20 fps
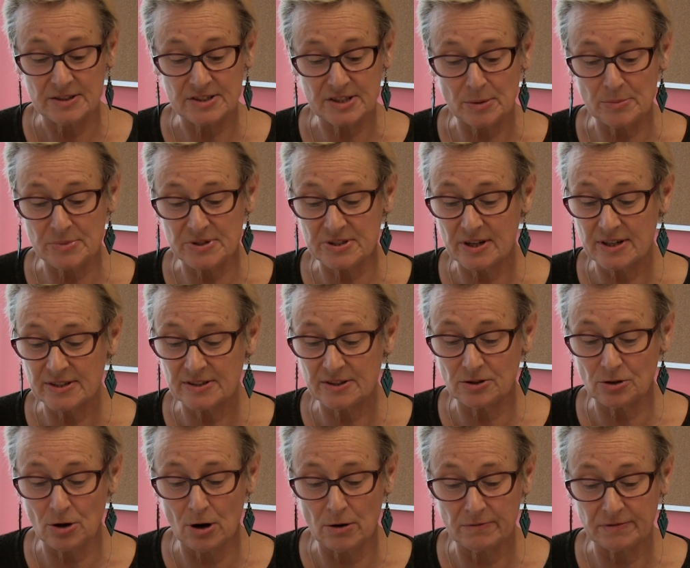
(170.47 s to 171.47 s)
Some
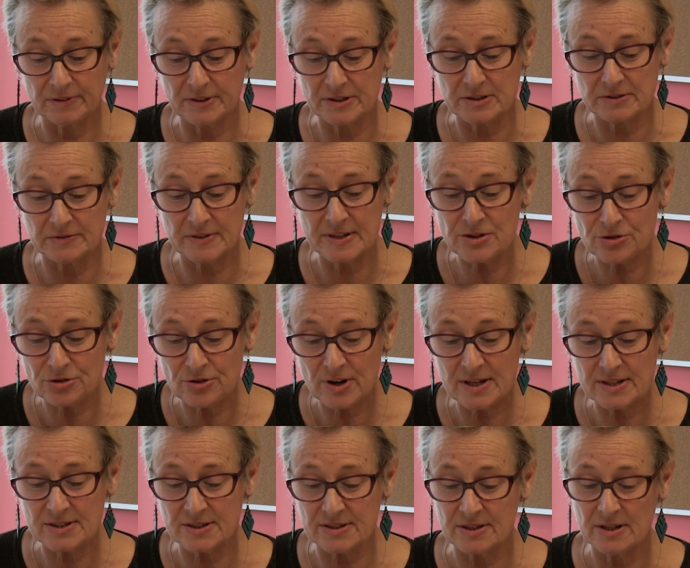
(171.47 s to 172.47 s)
cited conflict of
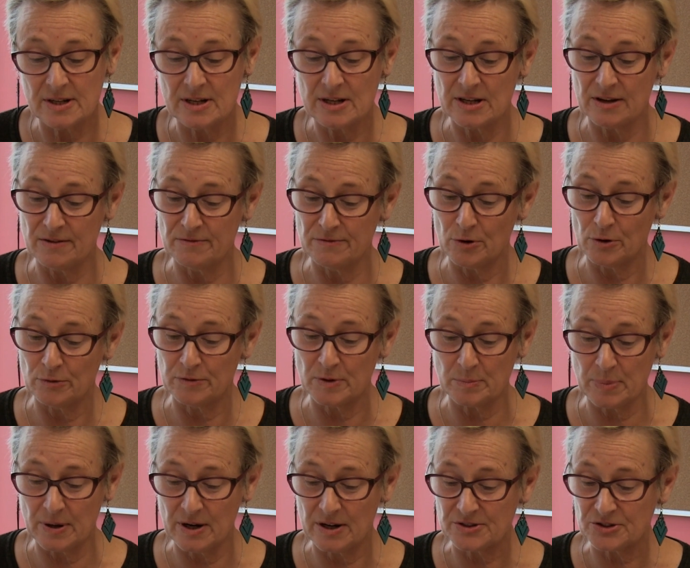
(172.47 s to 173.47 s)
interest
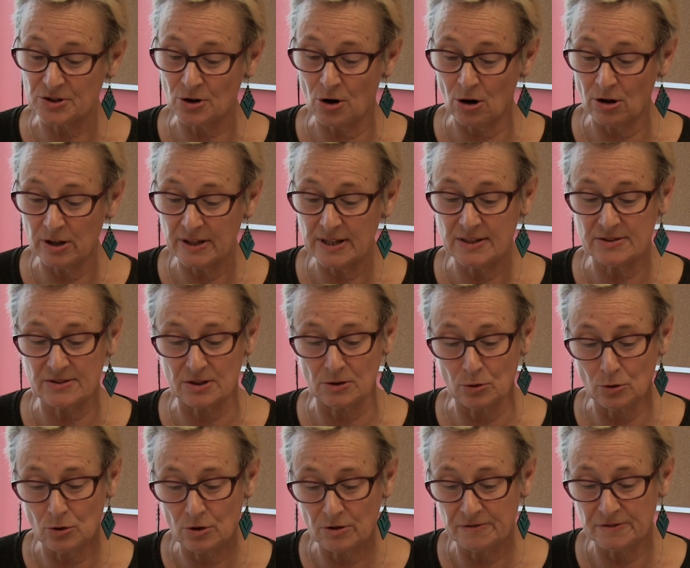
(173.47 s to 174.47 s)
involving past colleagues
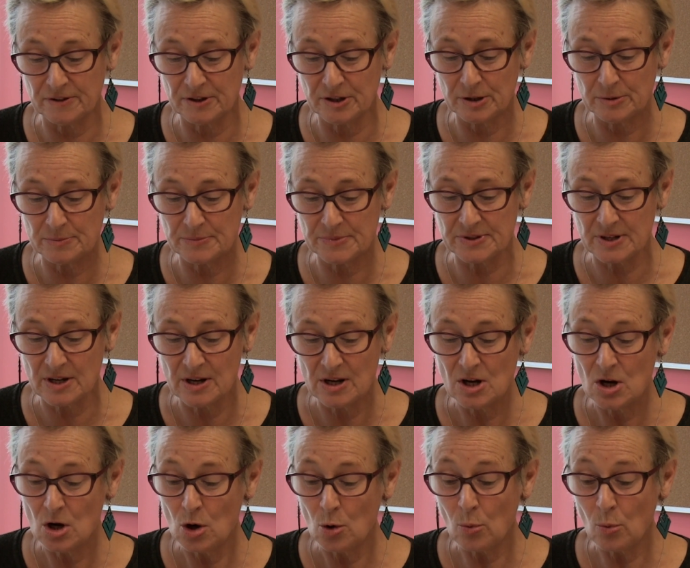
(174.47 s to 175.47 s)
and law firms,